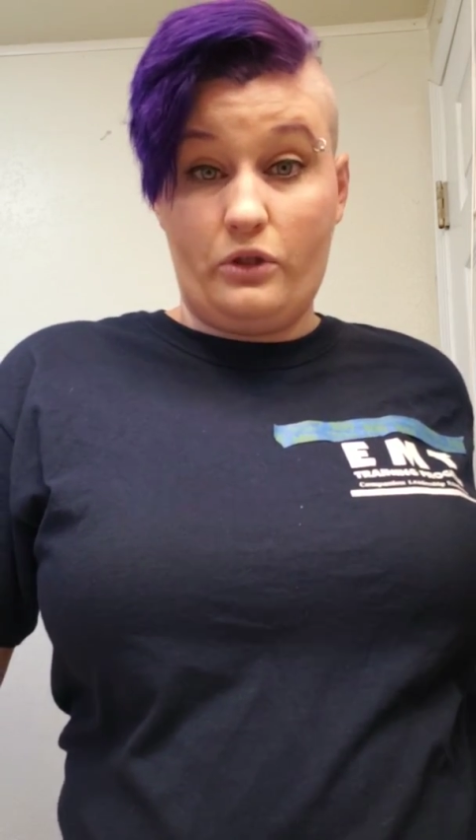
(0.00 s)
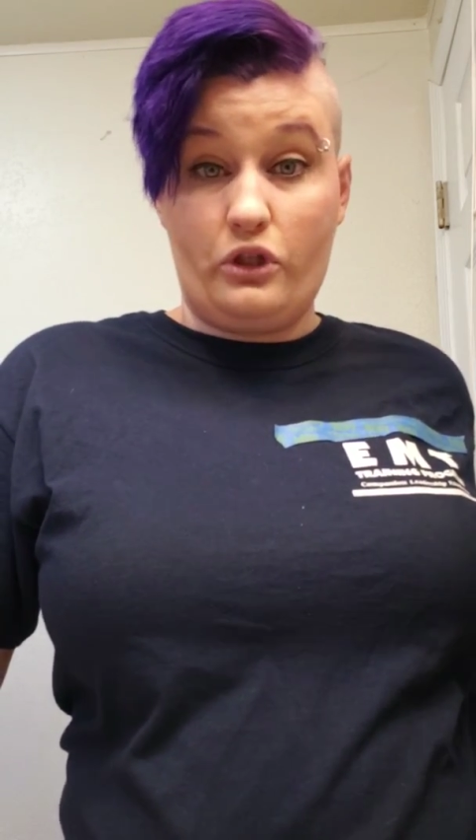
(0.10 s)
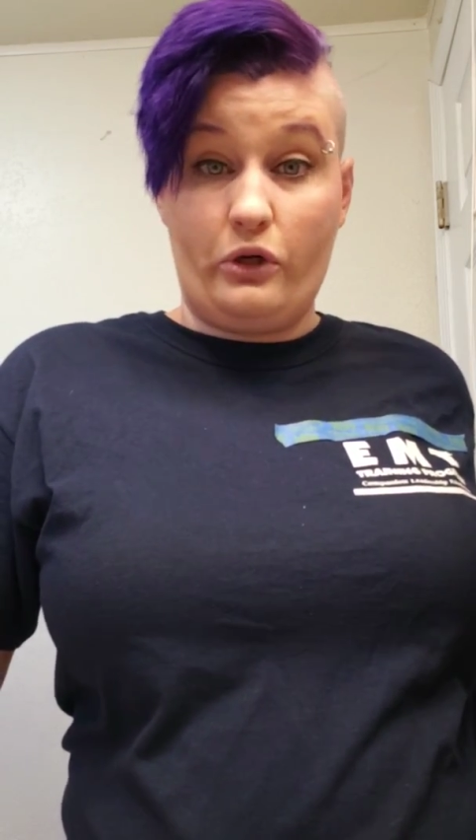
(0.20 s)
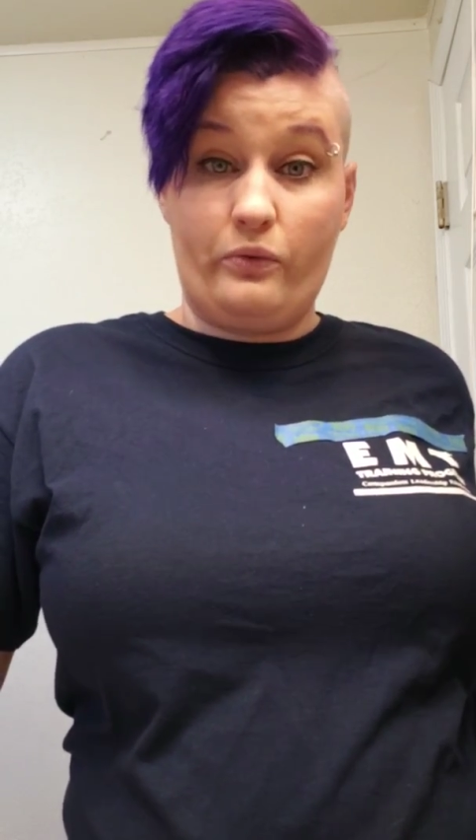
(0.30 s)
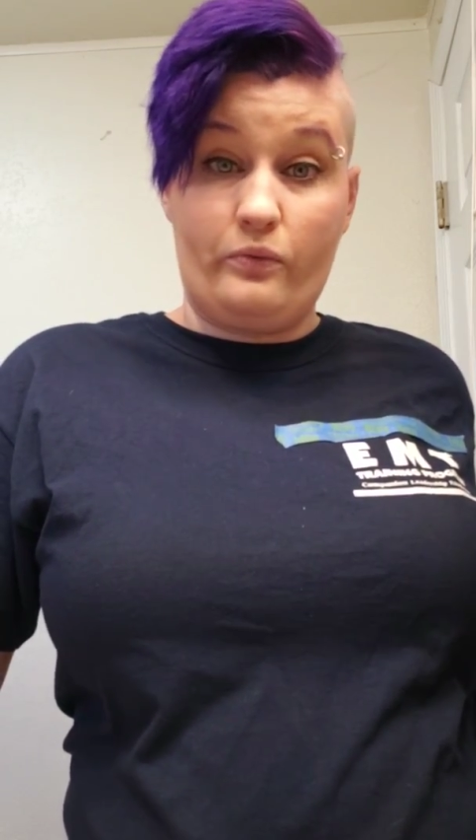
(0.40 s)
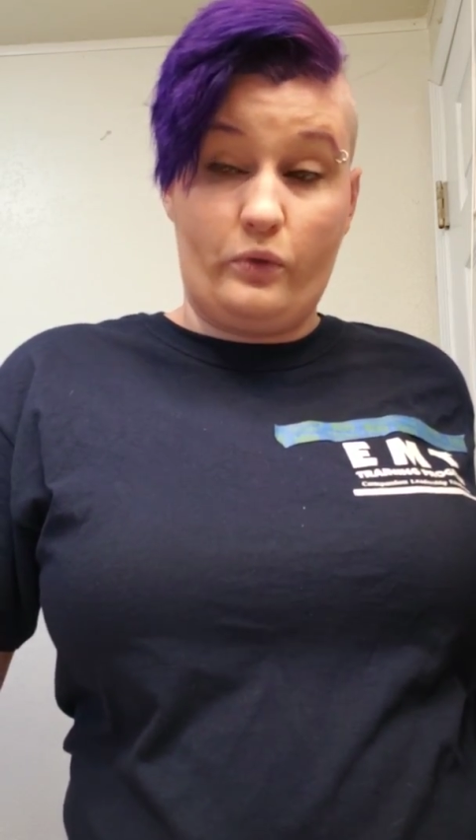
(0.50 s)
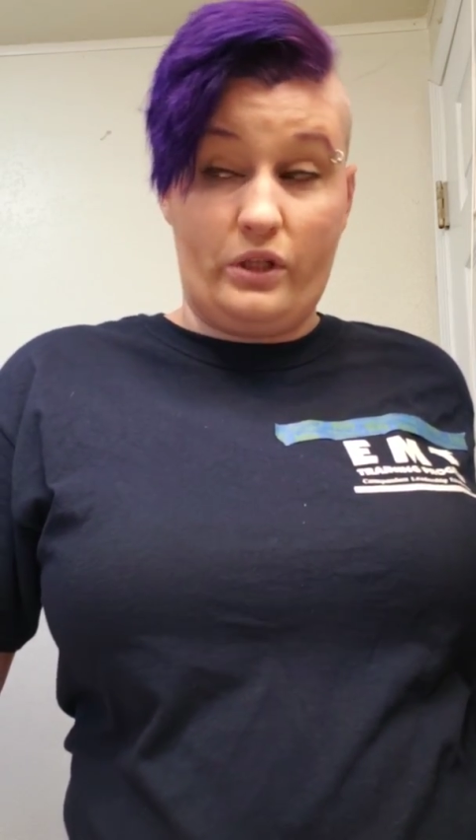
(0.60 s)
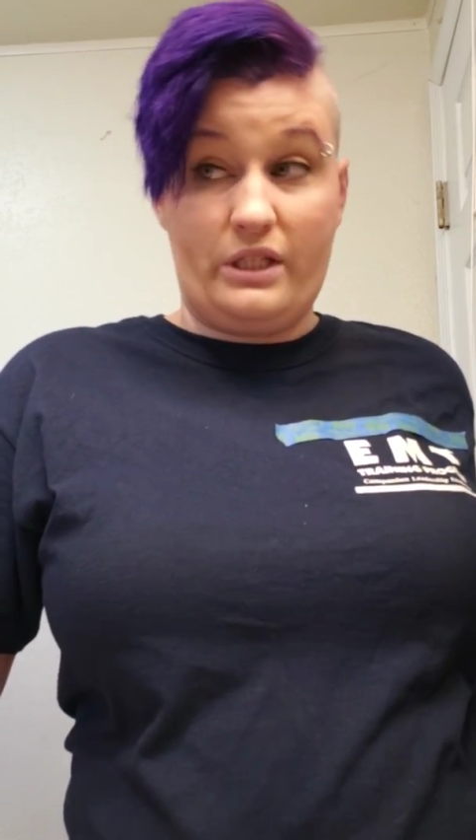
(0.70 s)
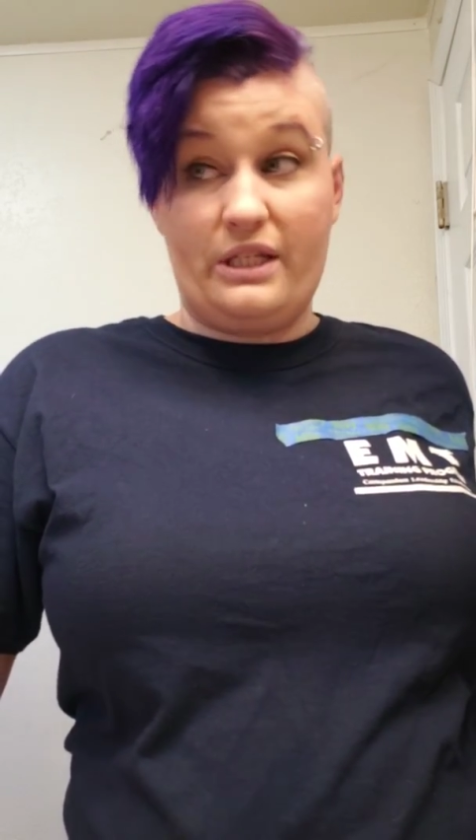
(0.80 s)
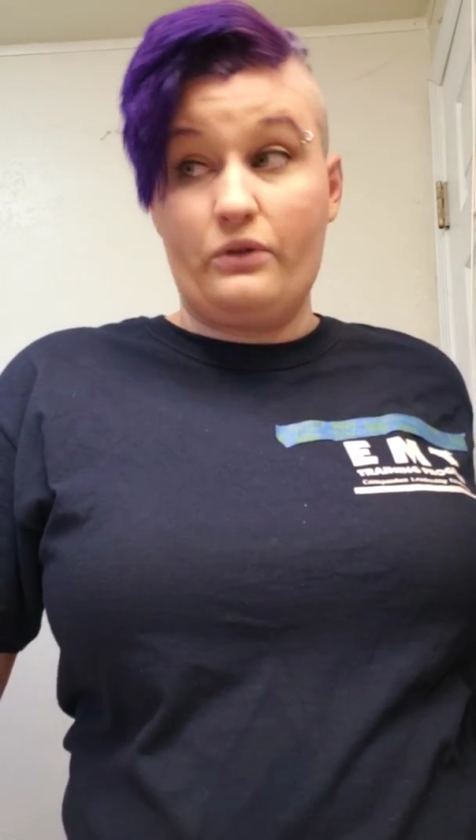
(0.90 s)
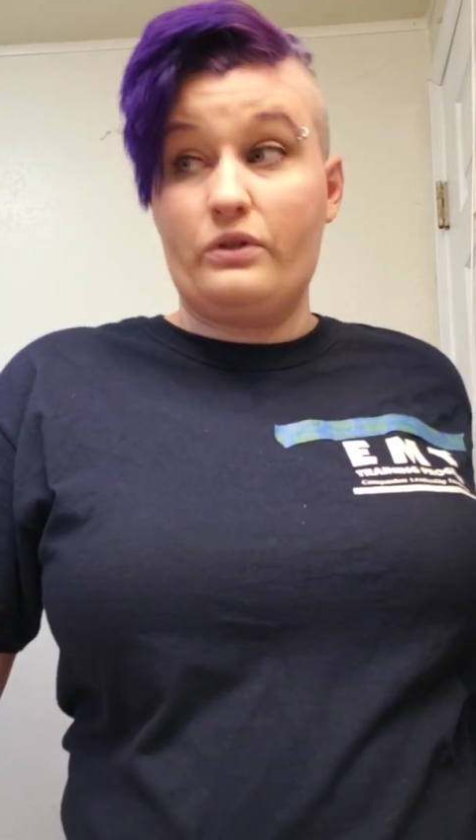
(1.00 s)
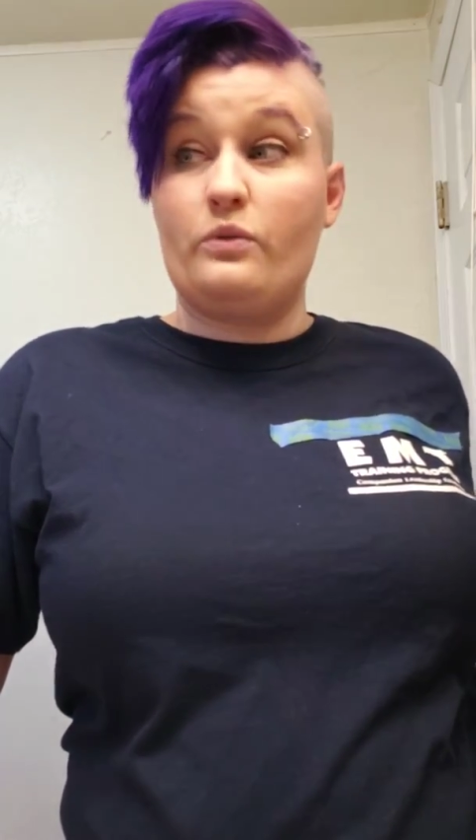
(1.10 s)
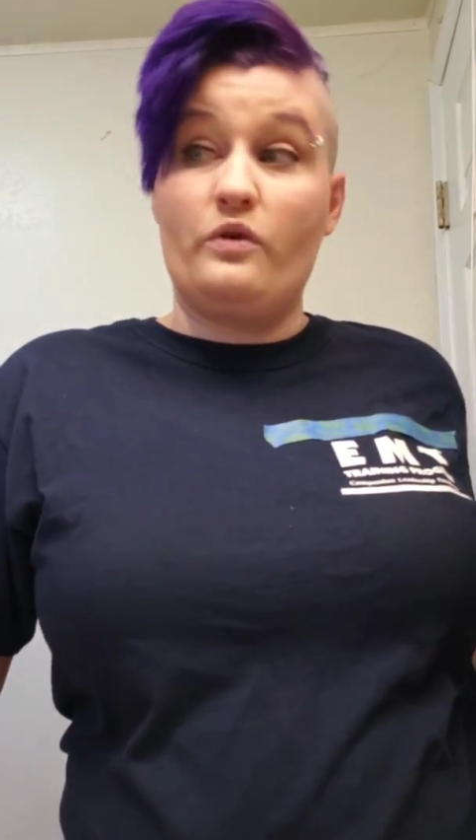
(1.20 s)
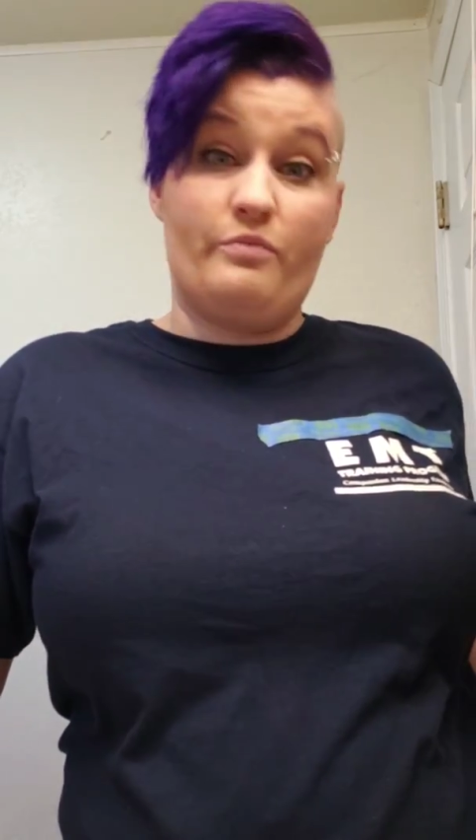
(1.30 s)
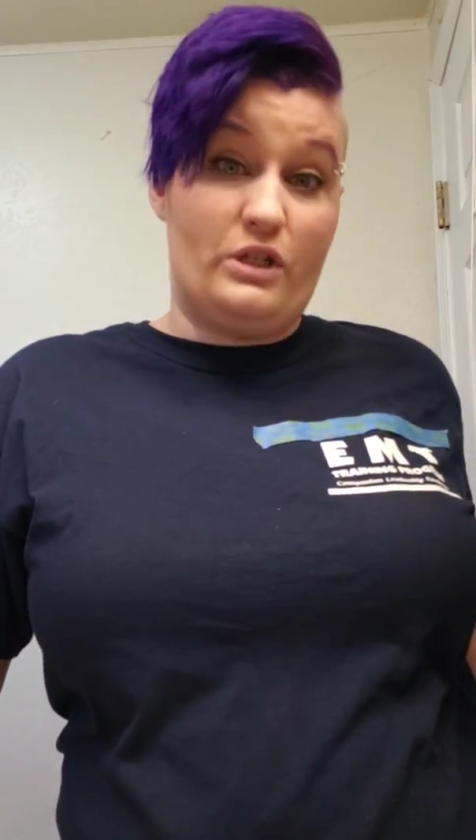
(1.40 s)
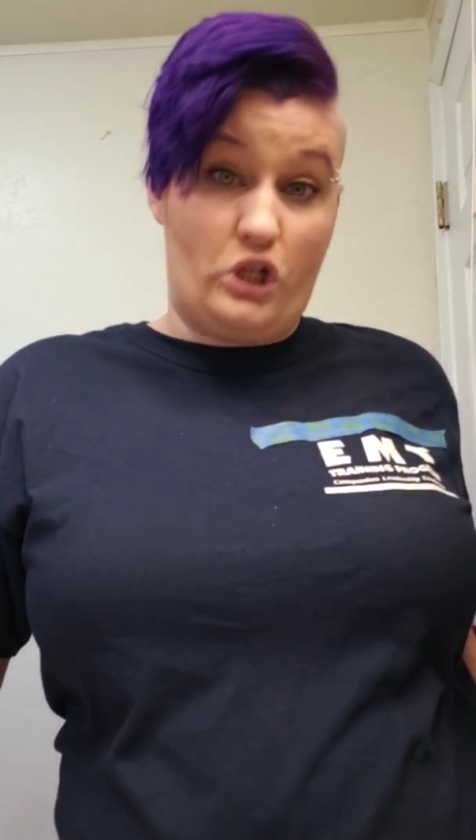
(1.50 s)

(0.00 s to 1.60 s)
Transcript: So with the skills that we've been